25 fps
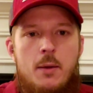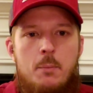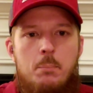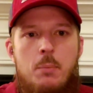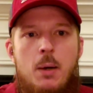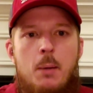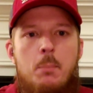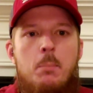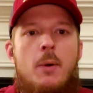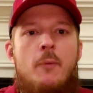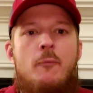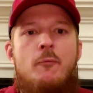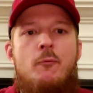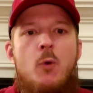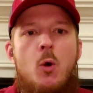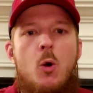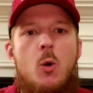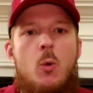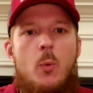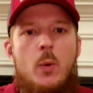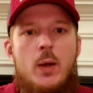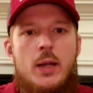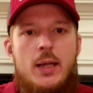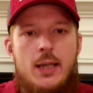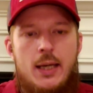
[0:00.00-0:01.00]
but
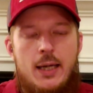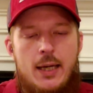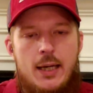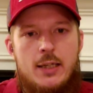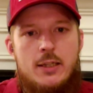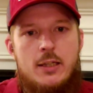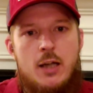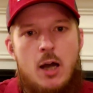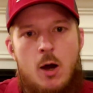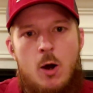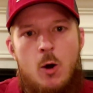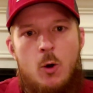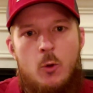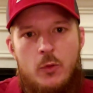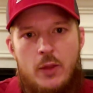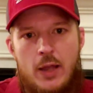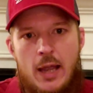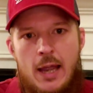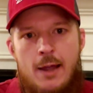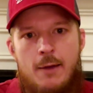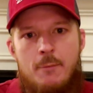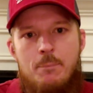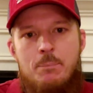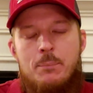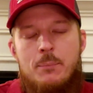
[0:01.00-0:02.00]
before we get into all
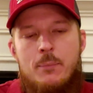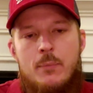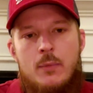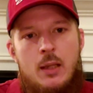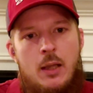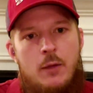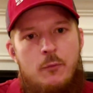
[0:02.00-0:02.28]
that,